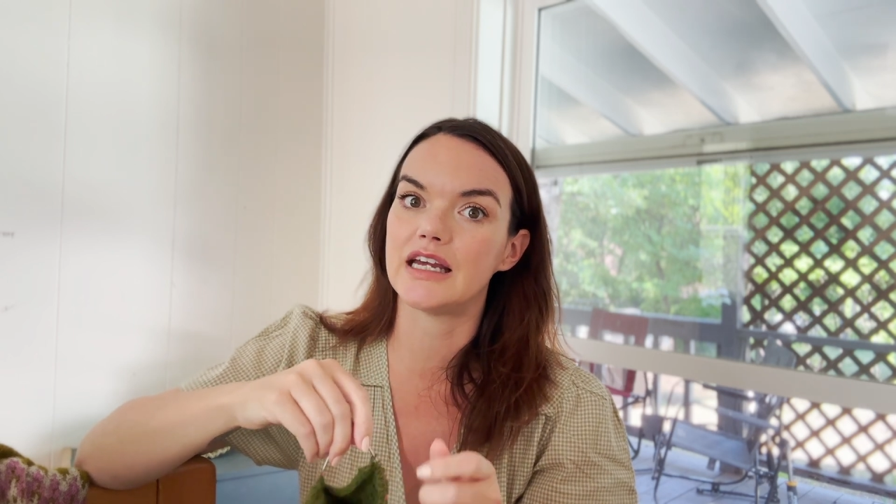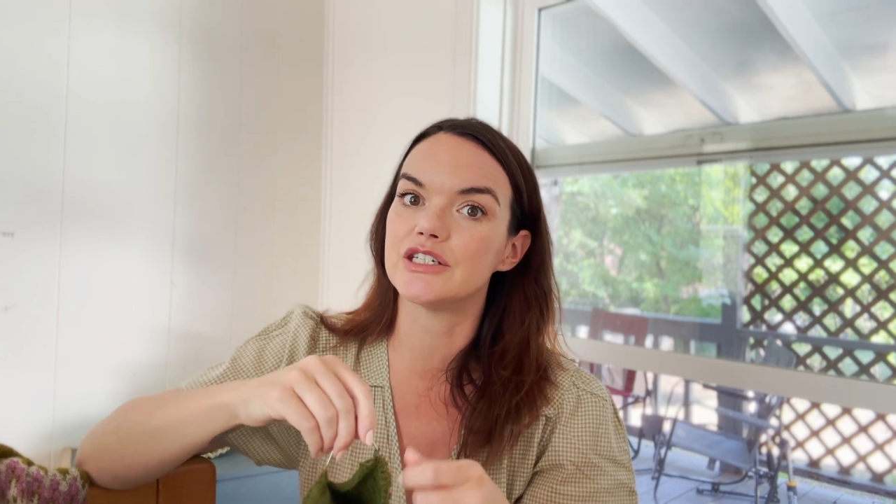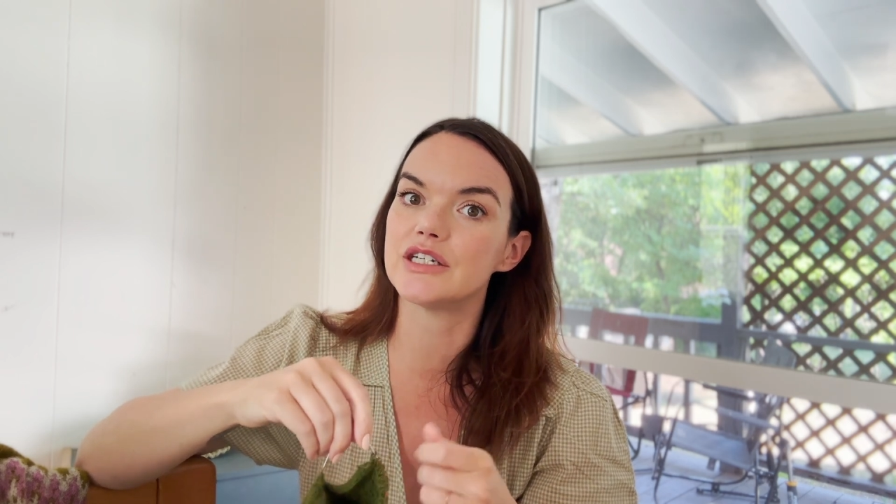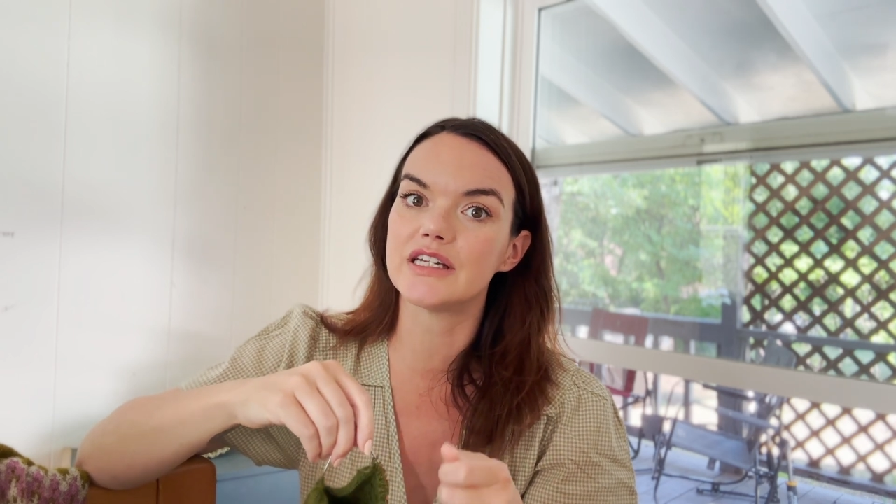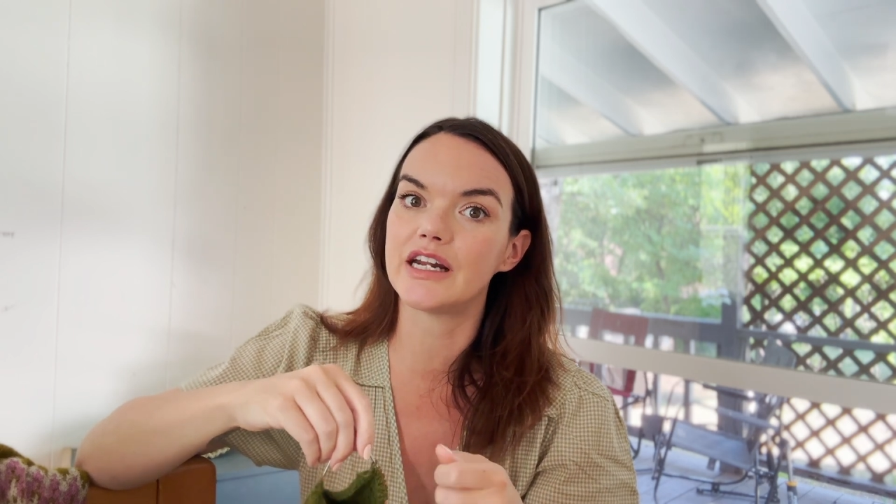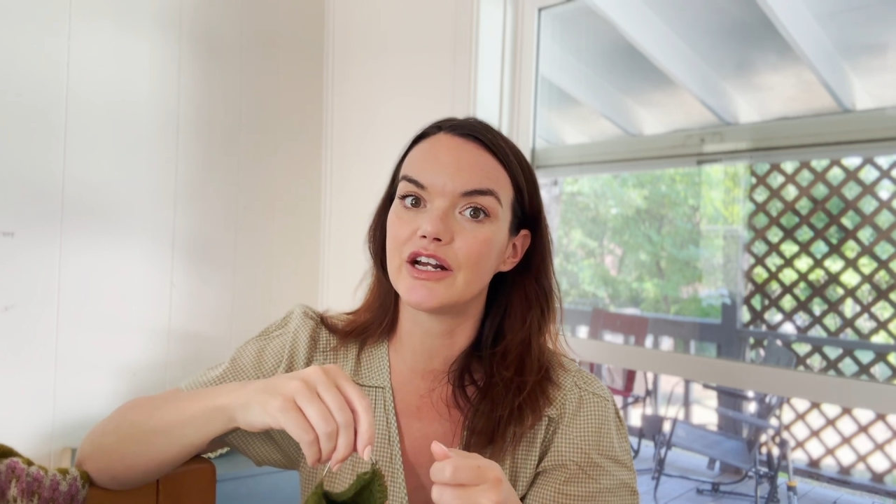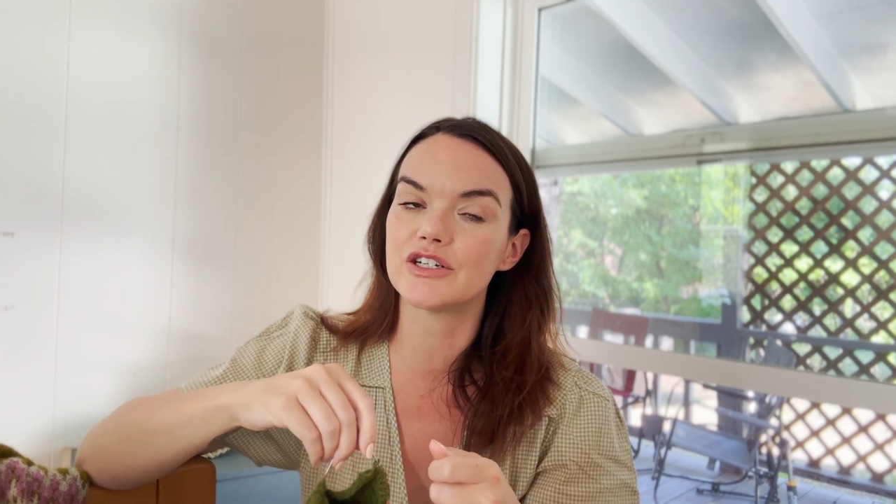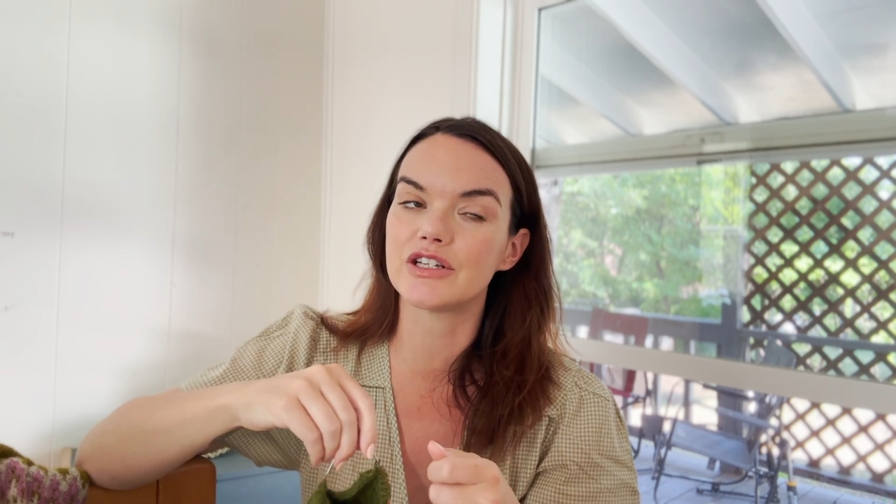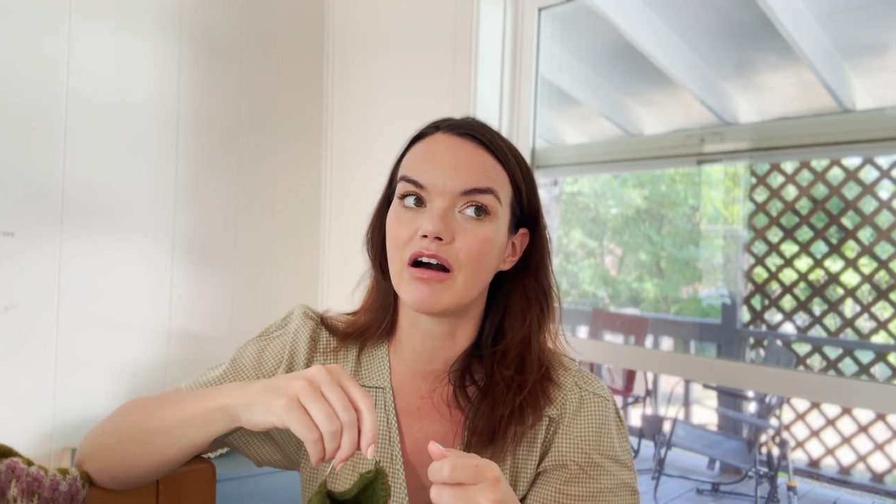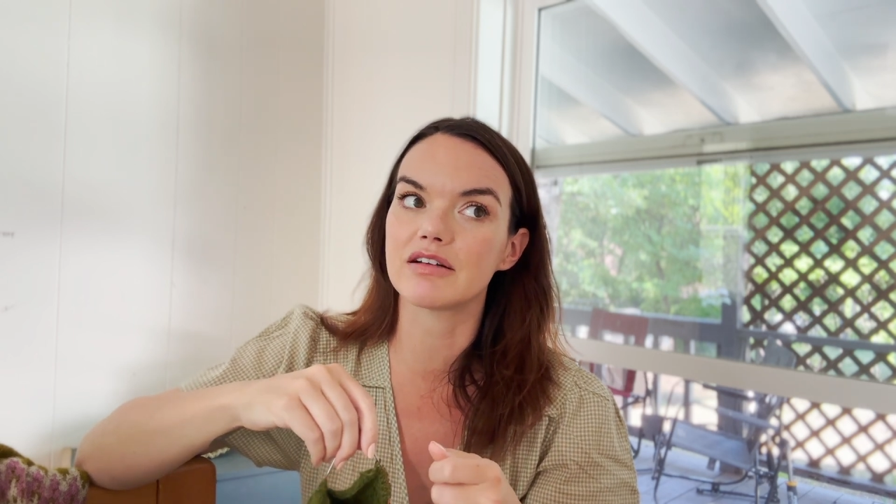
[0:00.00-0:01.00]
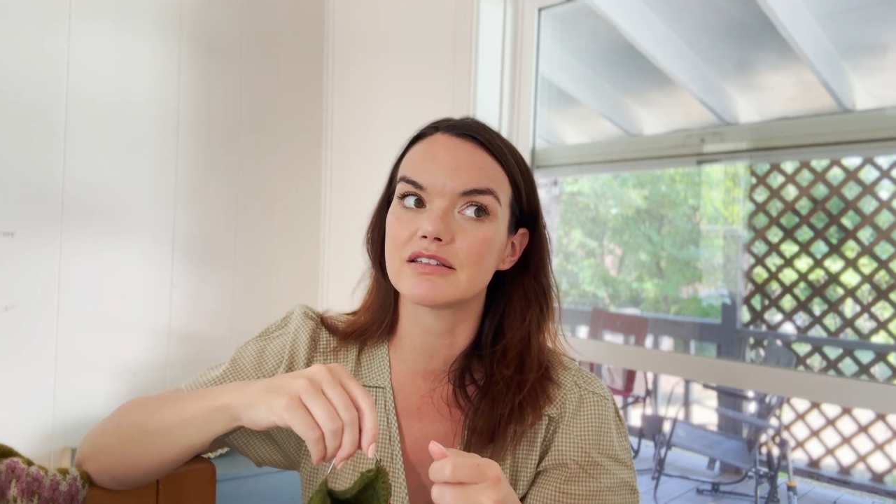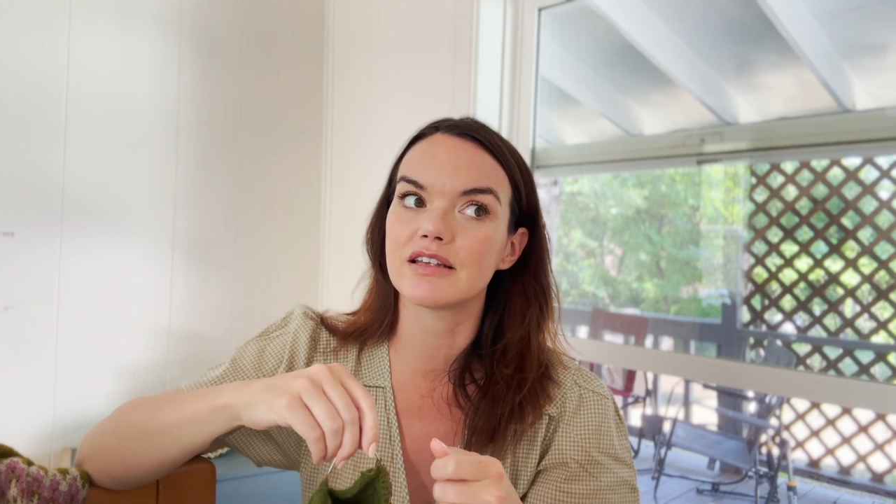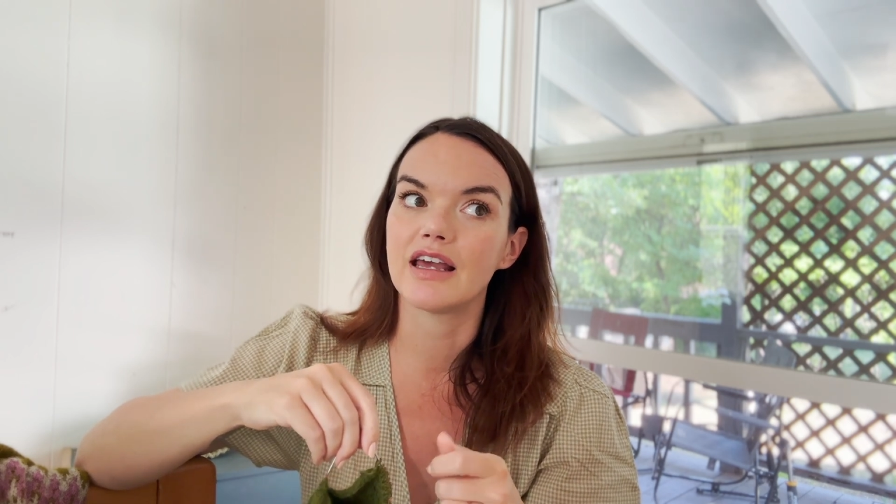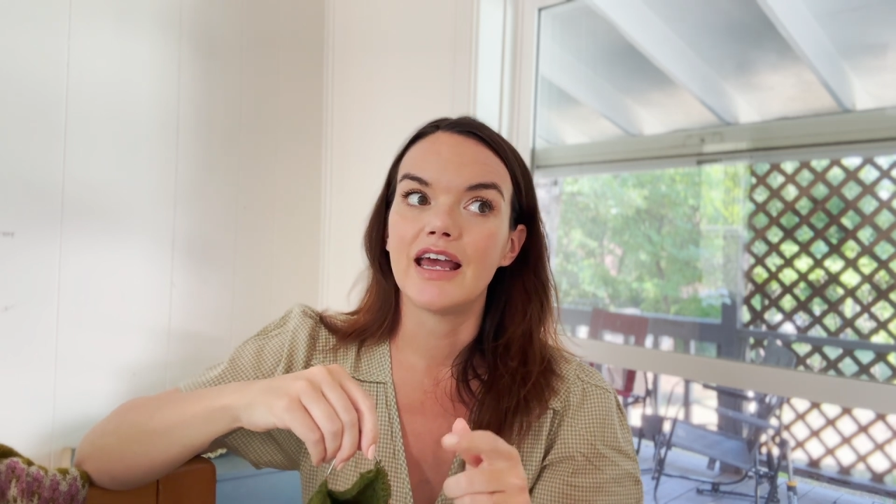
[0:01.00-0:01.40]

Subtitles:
and she's knitting her socks,